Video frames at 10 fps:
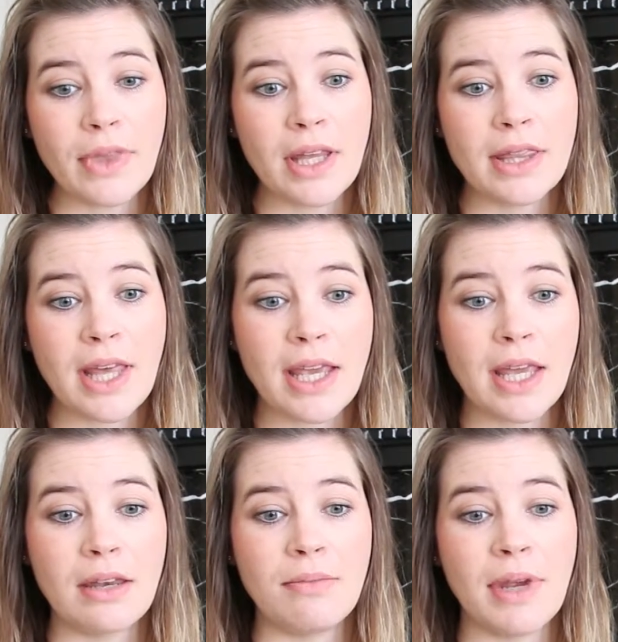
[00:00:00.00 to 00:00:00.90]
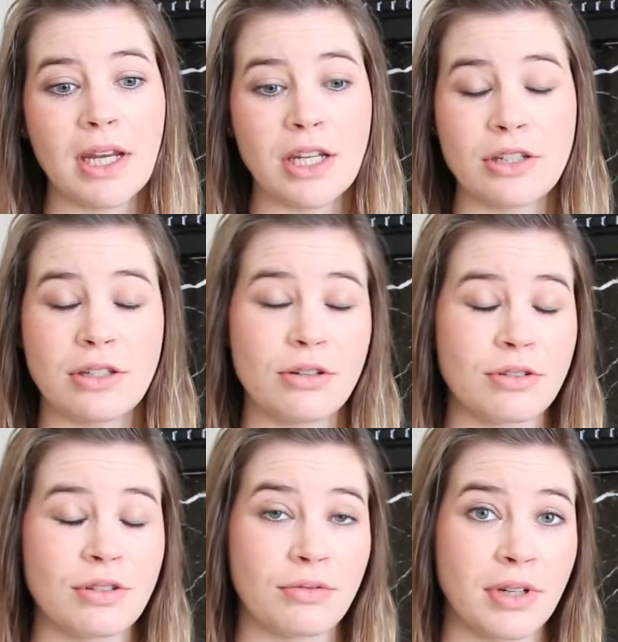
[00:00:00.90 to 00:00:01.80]
They can manage
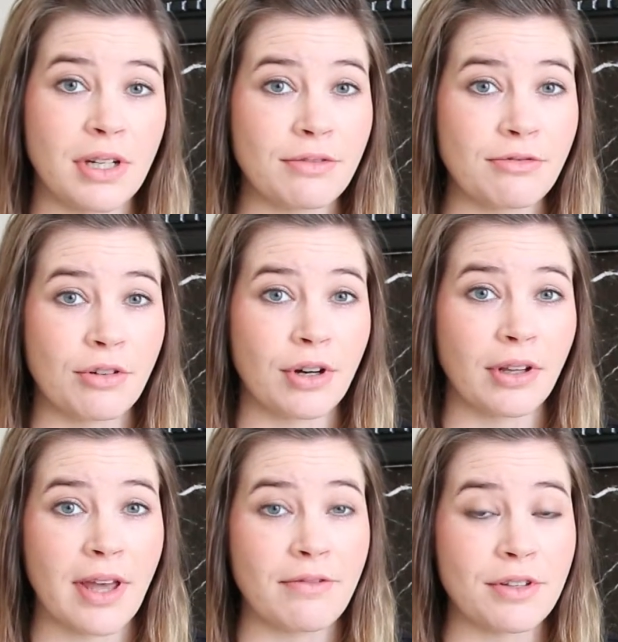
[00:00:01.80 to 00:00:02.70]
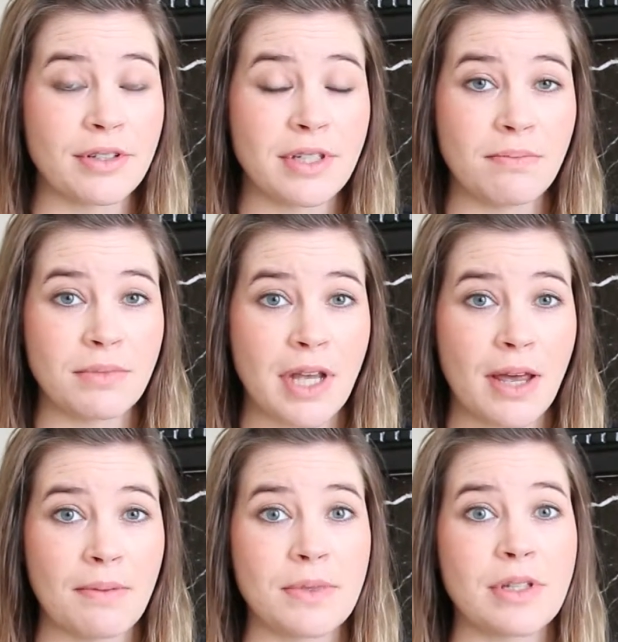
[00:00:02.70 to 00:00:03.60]
those 3 to 4 level
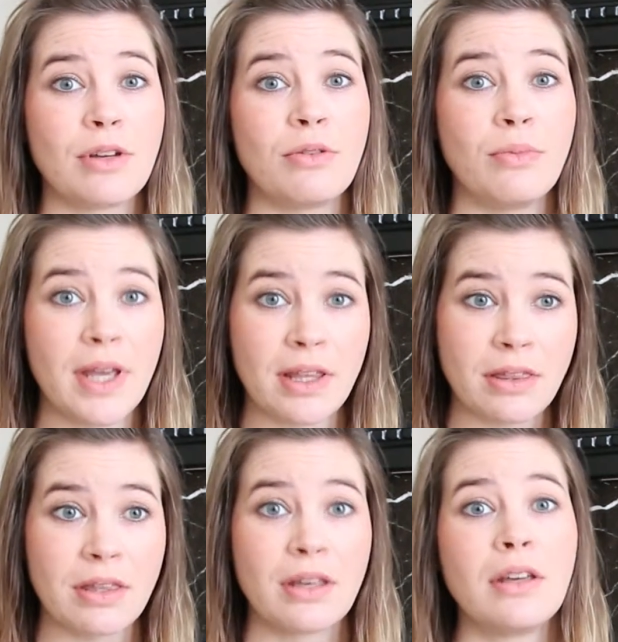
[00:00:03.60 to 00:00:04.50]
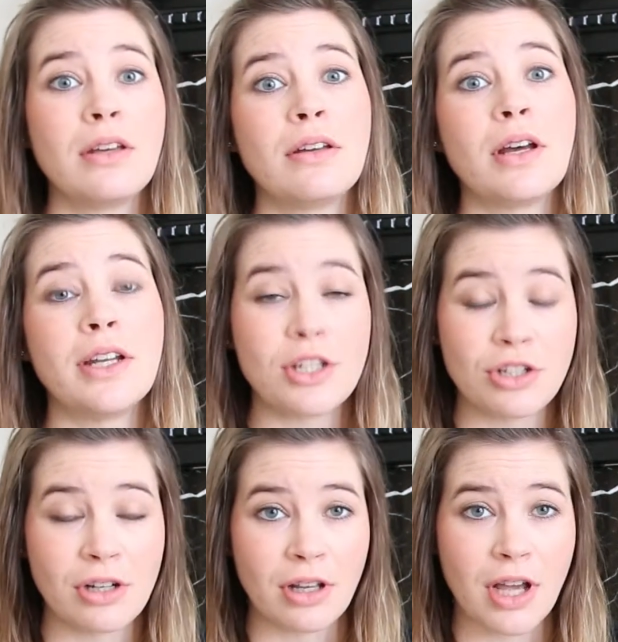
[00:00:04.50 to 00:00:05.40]
symptoms with
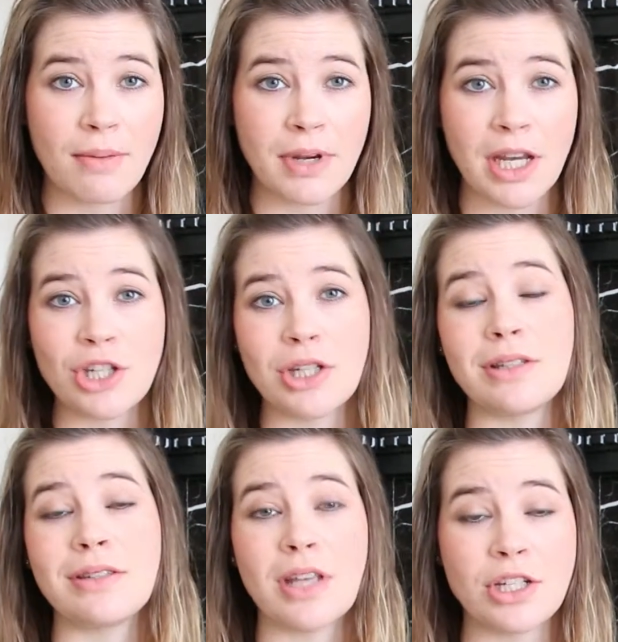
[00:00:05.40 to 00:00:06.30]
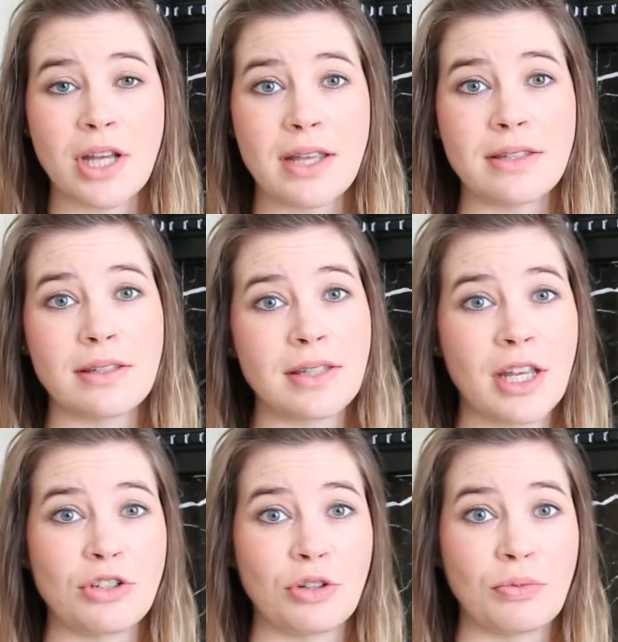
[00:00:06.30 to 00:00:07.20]
additional accommodations such as the
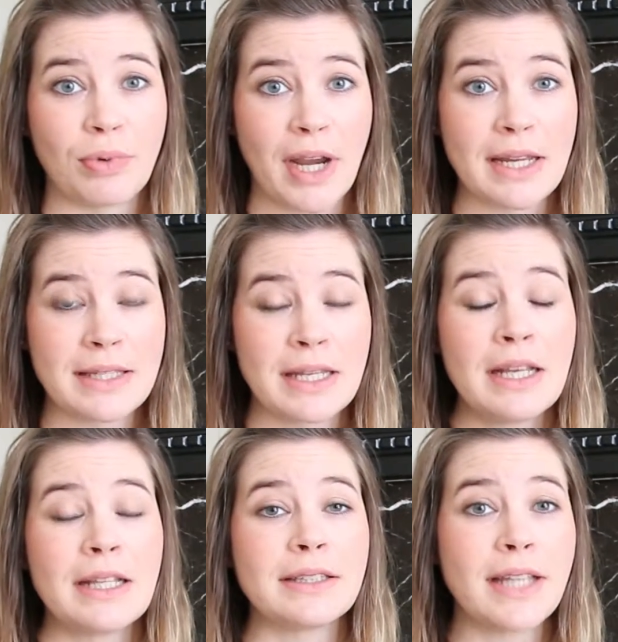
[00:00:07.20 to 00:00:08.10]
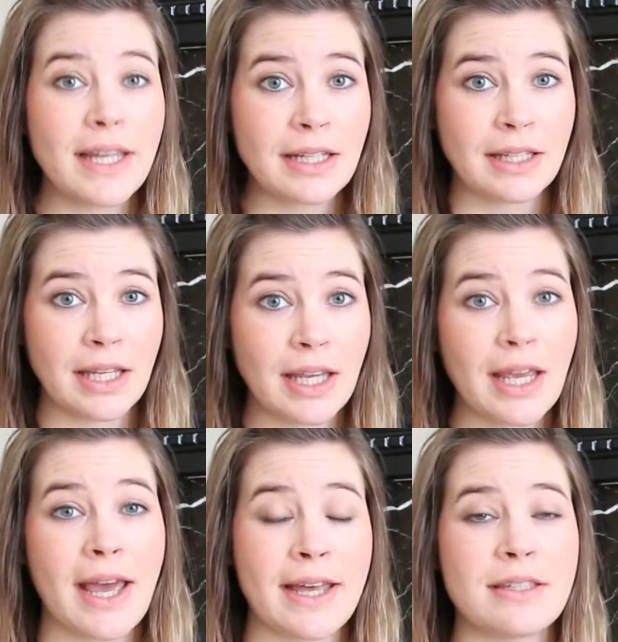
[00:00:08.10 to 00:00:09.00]
scheduled breaks.
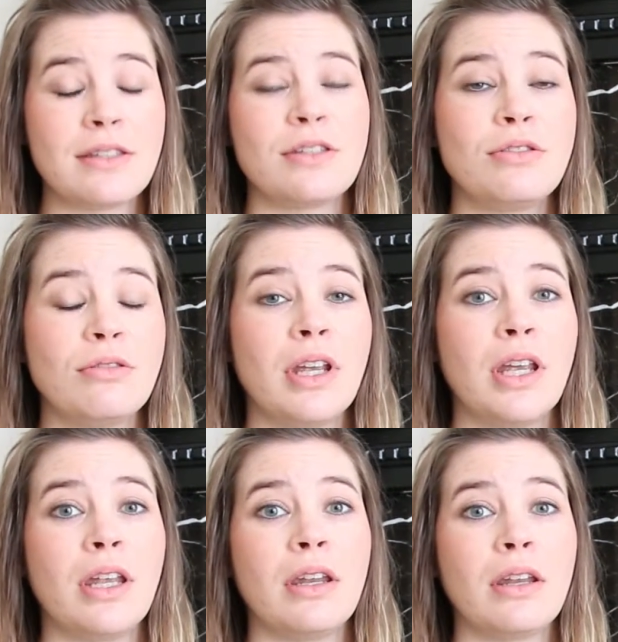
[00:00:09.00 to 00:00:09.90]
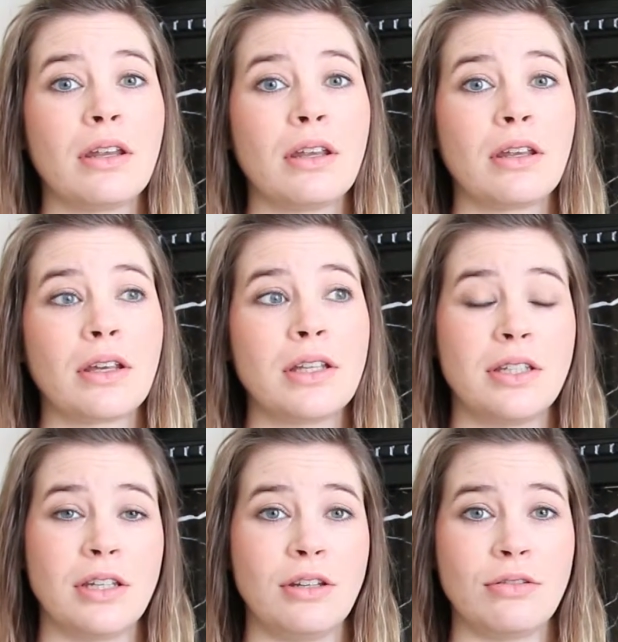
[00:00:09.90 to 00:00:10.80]
Likely, as the student
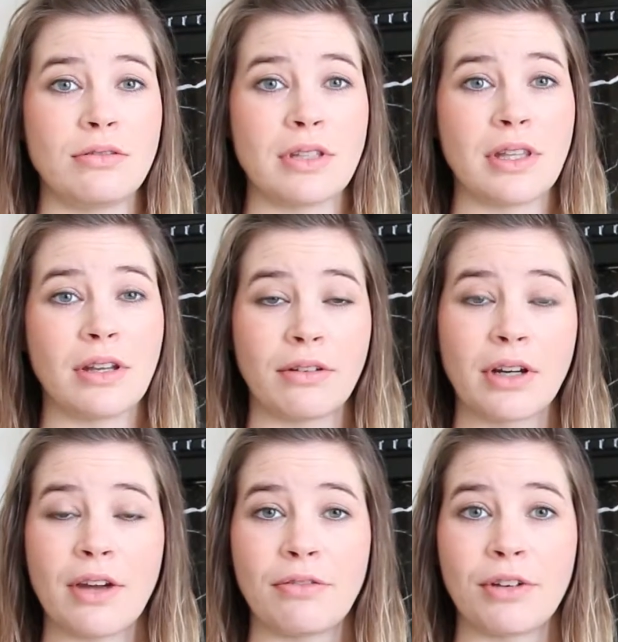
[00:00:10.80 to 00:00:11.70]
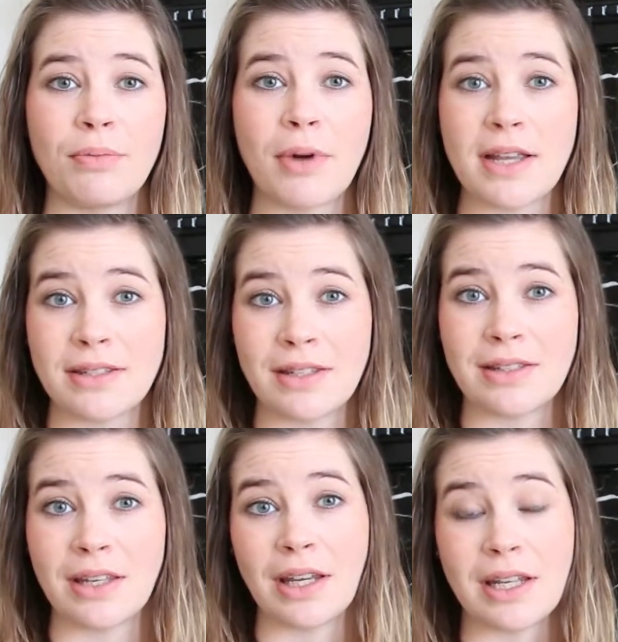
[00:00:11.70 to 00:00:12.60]
continues in their recovery
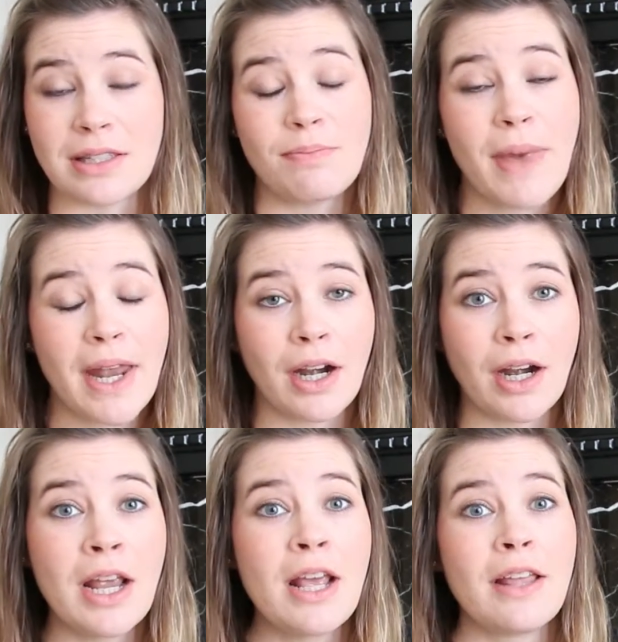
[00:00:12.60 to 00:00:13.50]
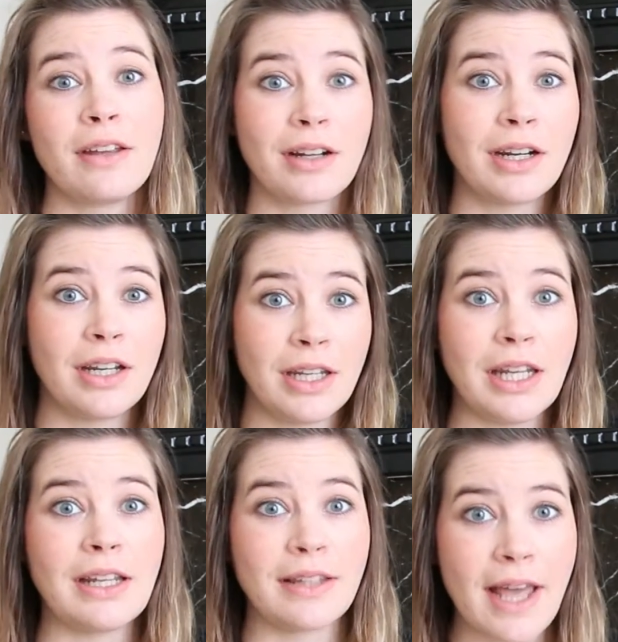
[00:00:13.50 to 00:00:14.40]
process and gets better, they're going to
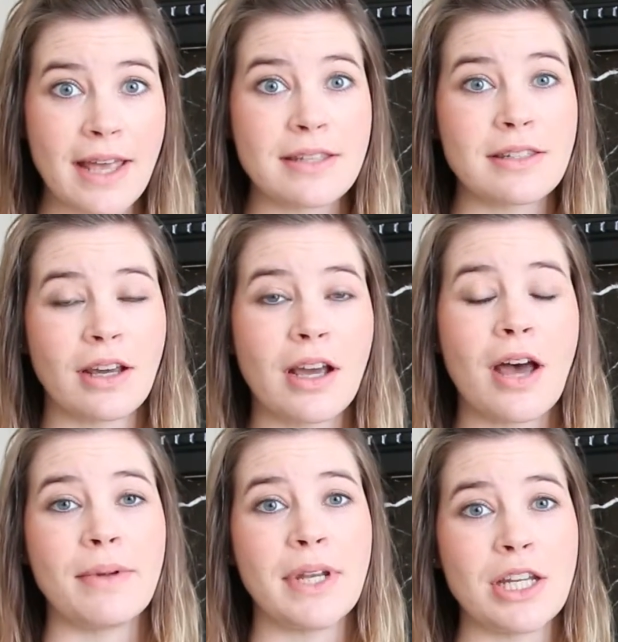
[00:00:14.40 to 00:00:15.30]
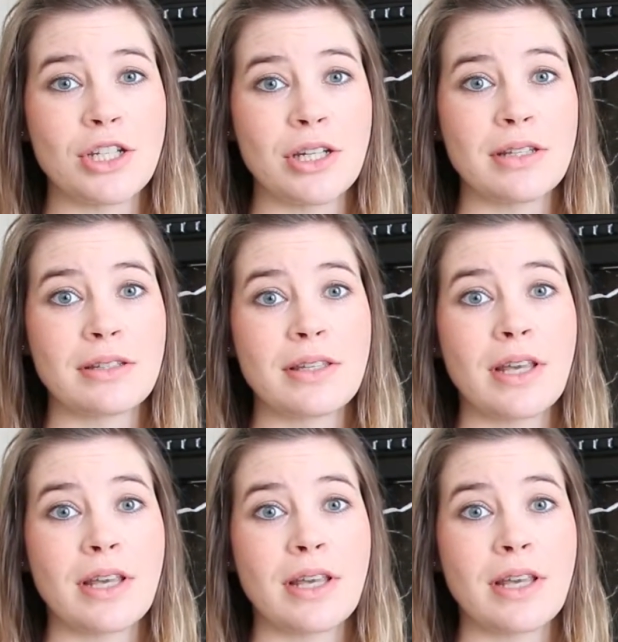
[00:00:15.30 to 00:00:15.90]
need less accommodations.